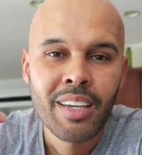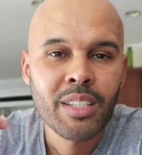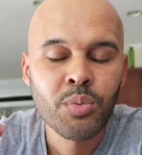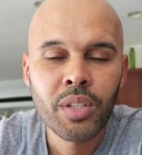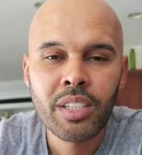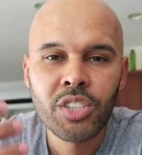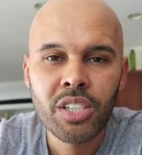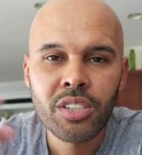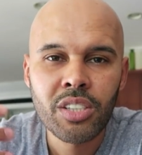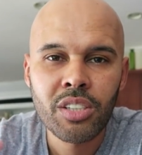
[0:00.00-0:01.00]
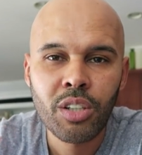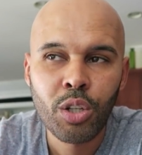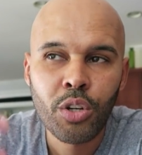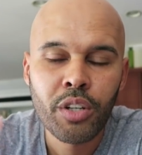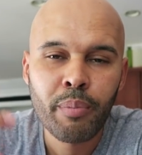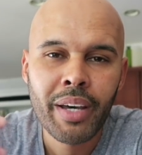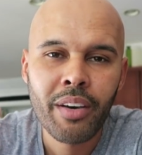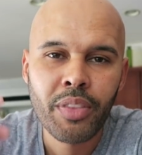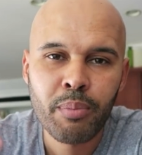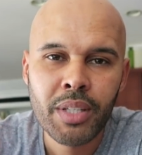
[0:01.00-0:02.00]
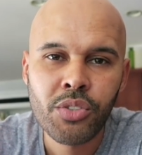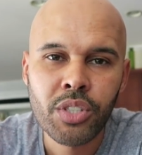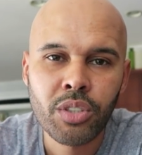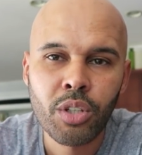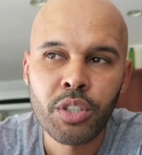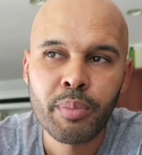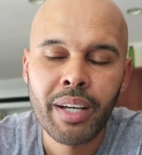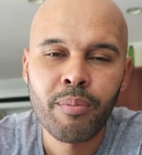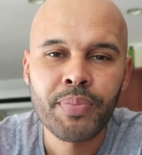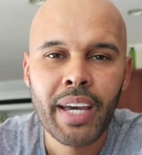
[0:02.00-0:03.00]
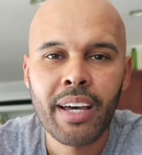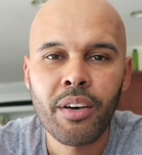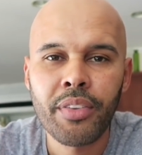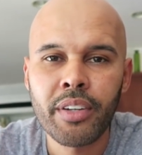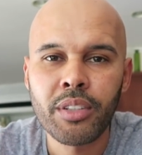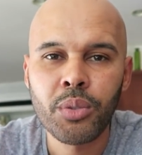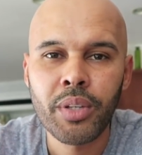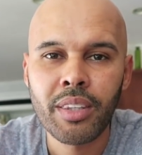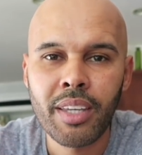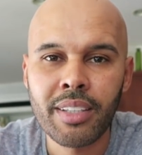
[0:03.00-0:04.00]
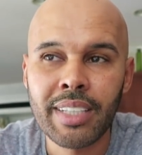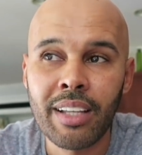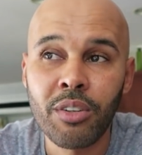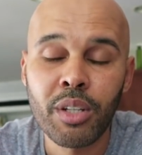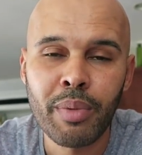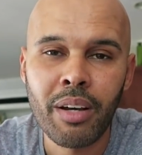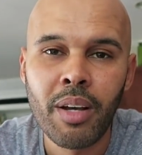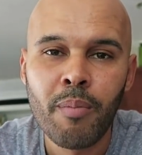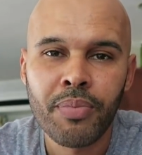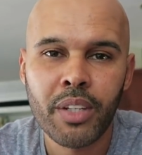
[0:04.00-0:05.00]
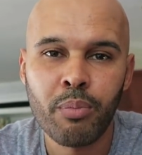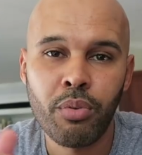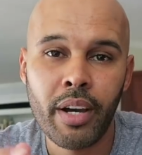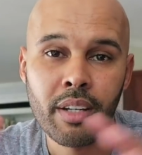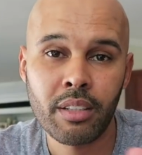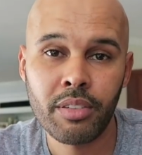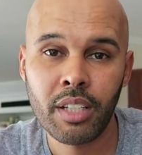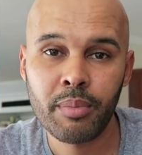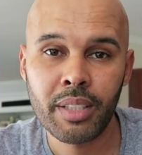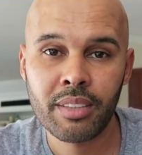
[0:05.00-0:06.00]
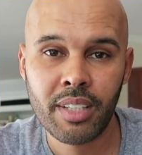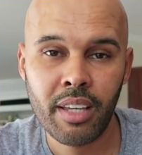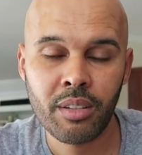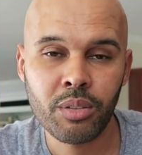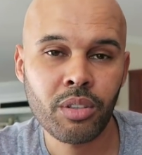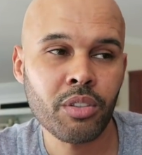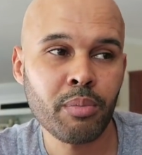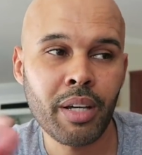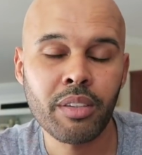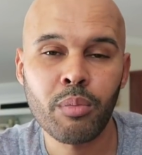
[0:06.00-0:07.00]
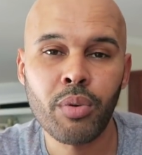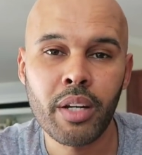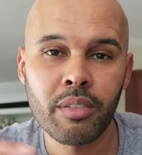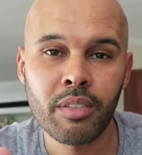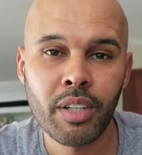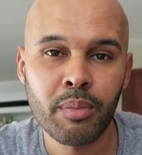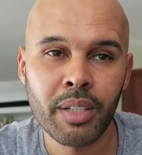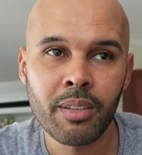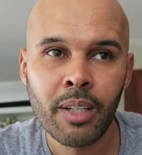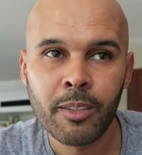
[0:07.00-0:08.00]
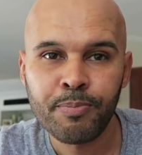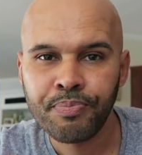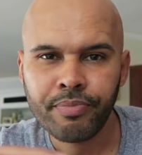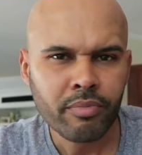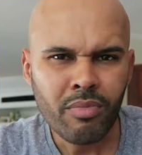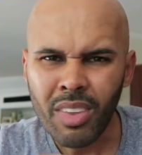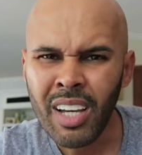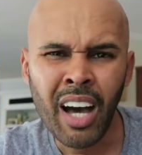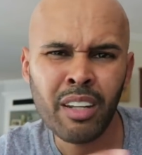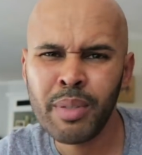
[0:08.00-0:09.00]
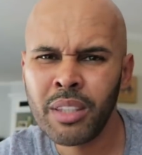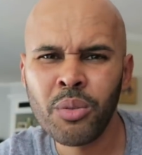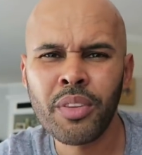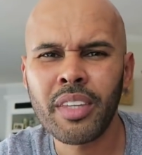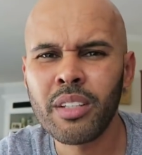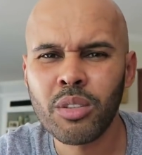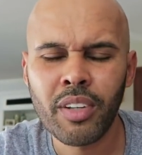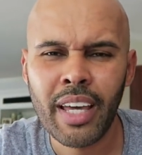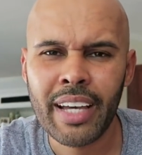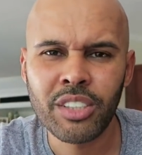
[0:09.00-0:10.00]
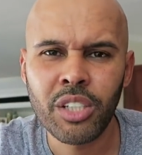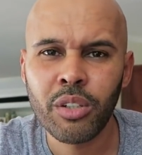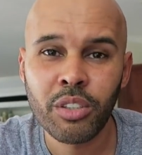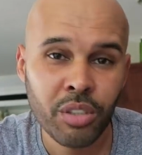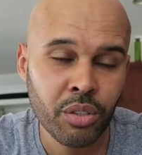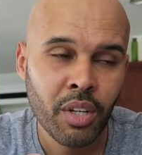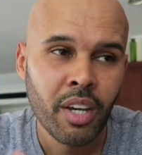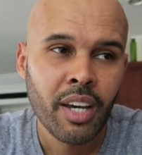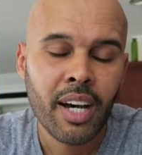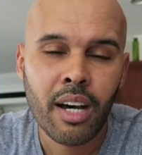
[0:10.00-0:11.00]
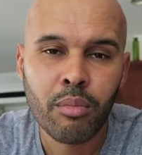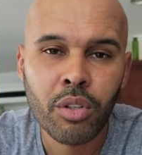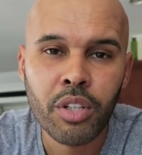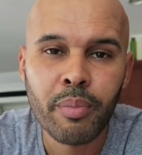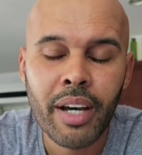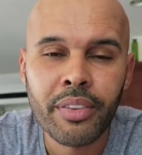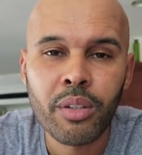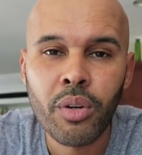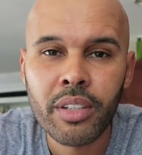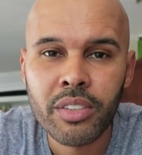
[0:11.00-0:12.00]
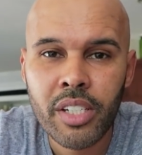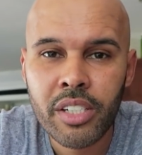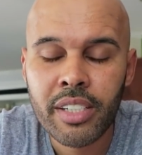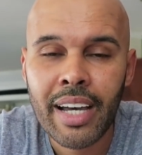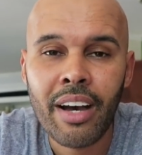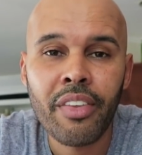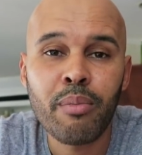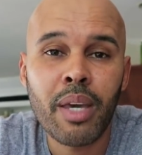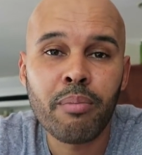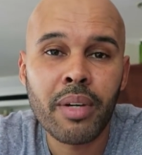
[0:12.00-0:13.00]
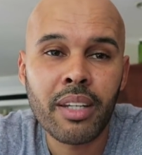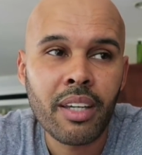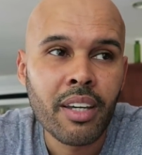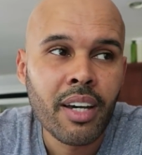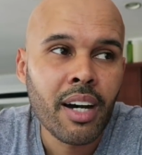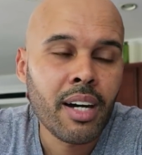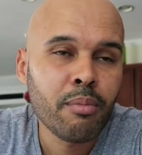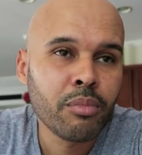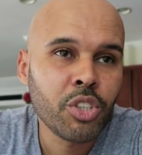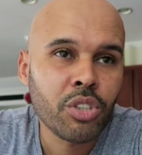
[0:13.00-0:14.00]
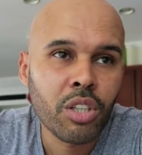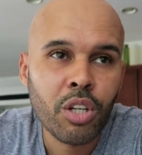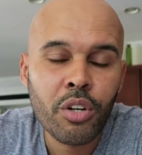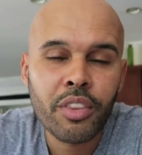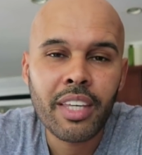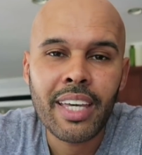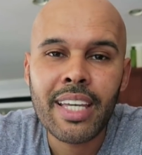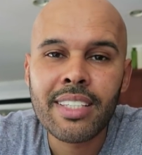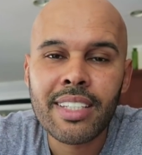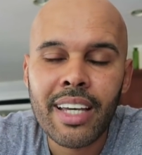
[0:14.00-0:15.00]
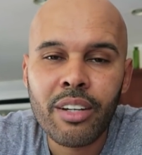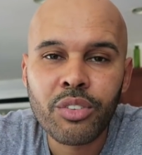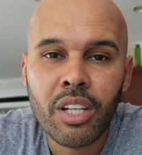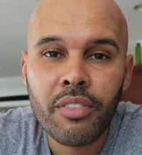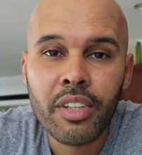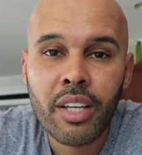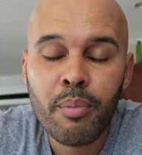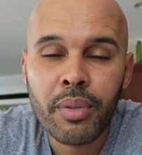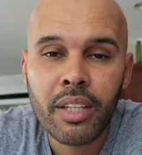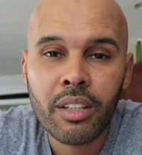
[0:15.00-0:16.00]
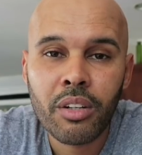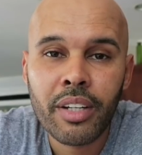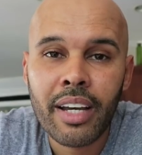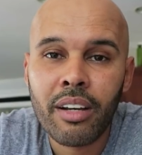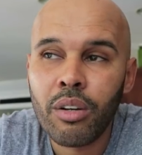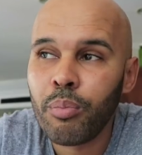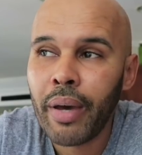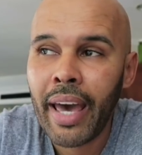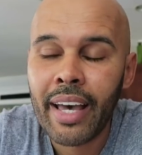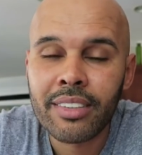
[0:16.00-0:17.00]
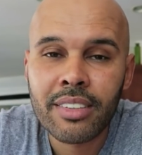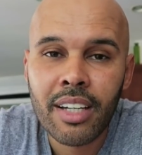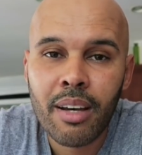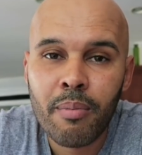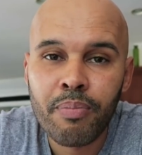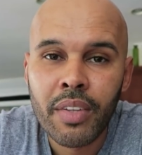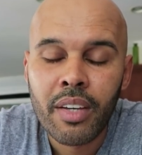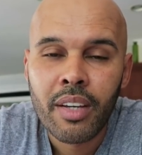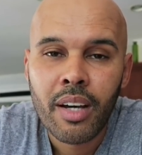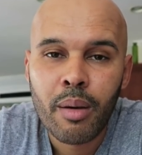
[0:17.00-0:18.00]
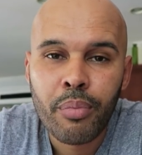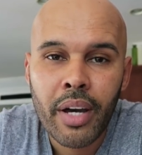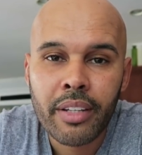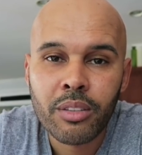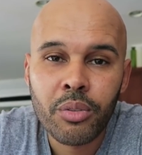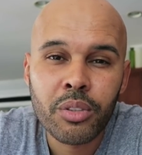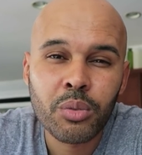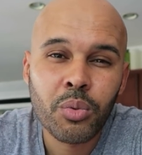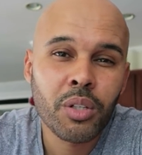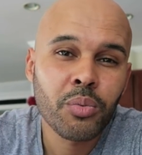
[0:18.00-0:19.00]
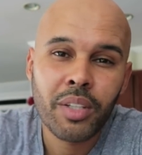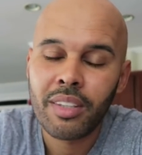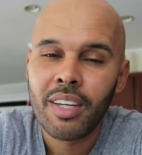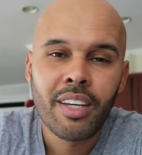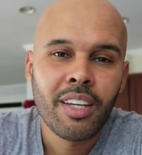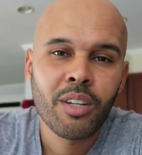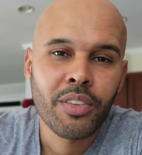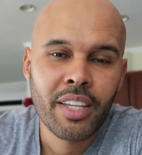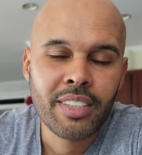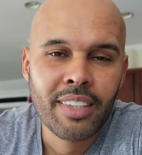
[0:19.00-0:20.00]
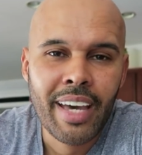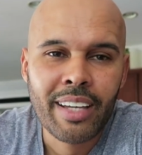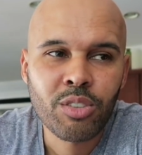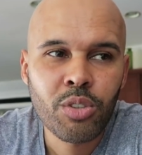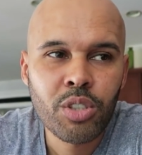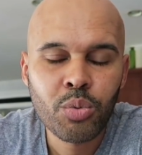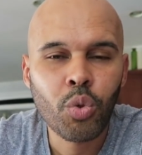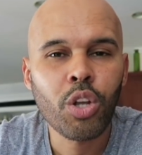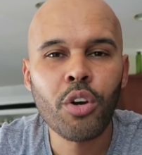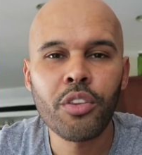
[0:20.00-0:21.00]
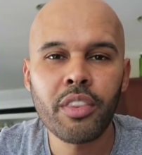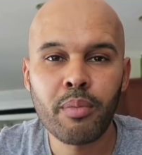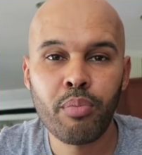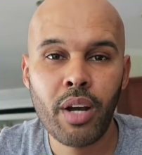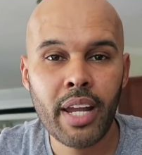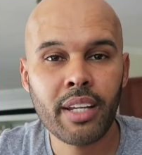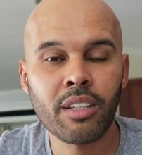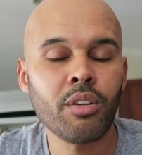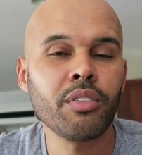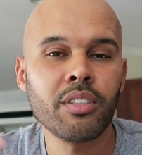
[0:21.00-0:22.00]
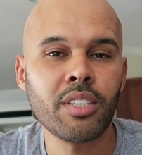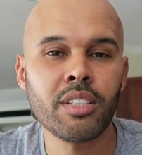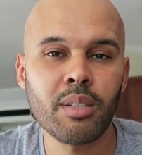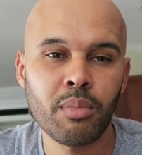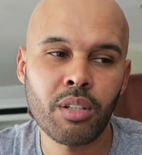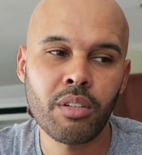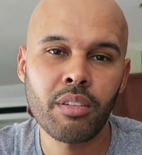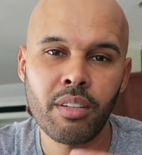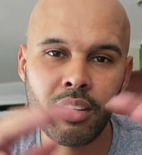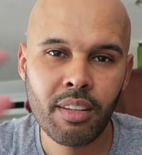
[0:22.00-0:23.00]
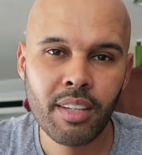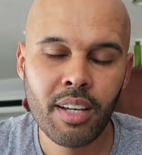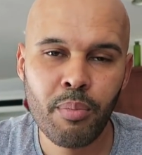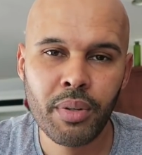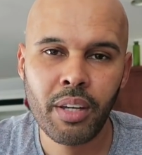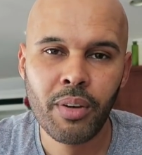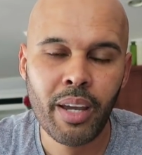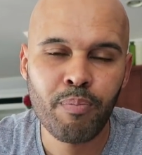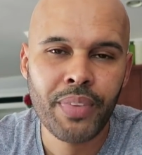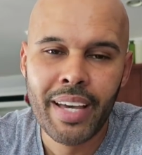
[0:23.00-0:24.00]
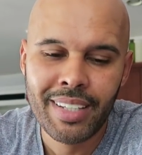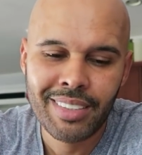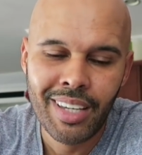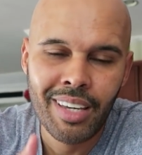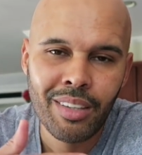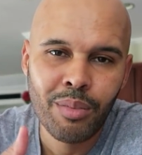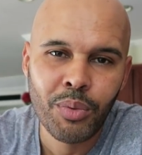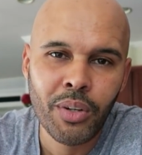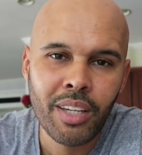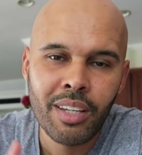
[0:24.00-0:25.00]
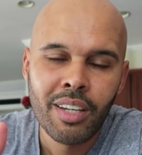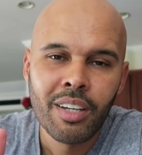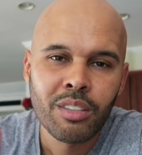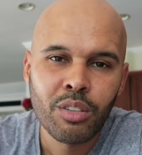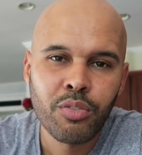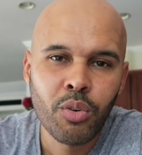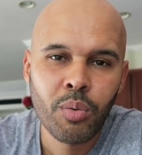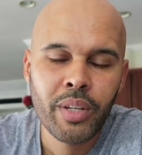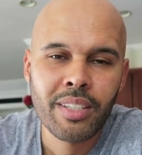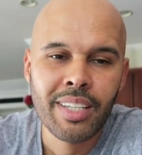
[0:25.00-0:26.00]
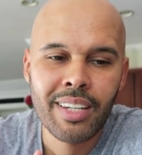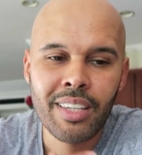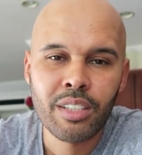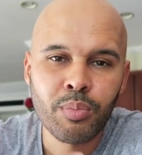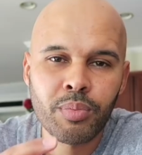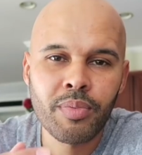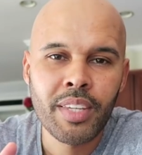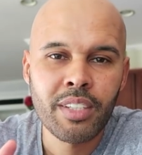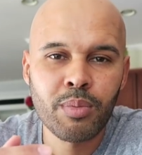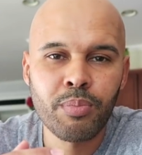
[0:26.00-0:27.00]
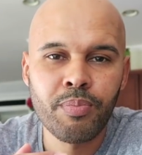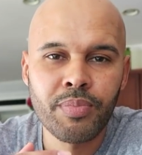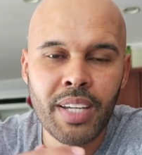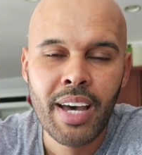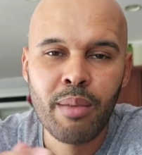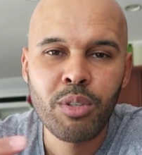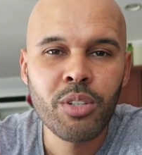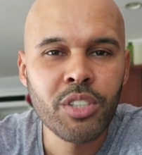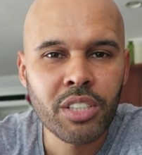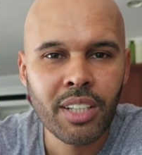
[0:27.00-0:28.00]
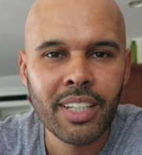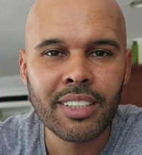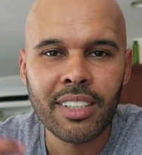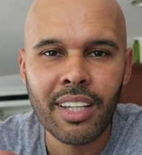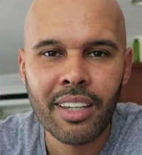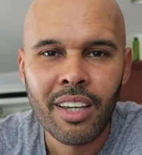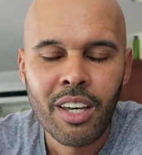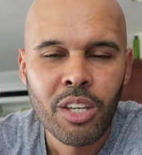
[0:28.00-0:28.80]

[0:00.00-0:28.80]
is really just to learn about the business, learn about how they're doing things, how, learn about their product development cycles, learn about their product development, how they've been doing things over the last year or two, um, learn about the organization, how they make money, um, just learn the ins and outs of the company, learn how past um, uh, product owners work with, you know, and things like that. So you just learn the product, learn the system, learn the company, right? That can take three to four weeks. And in this in this time, you're just listening.